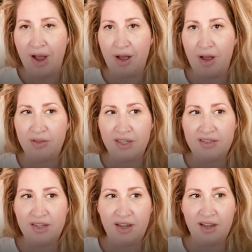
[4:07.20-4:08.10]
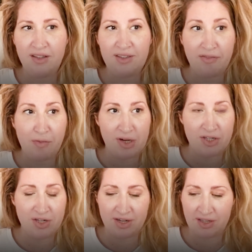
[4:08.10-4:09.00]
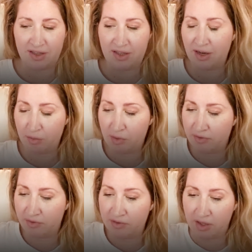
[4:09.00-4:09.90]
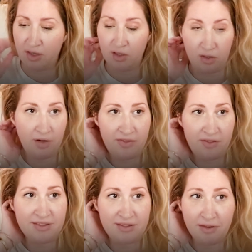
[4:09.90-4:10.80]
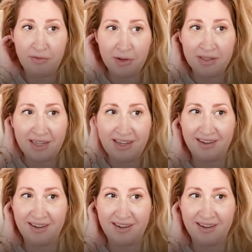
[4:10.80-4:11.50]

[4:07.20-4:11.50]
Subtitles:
Wow, that's a tough question because I think I would have done a lot of things differently.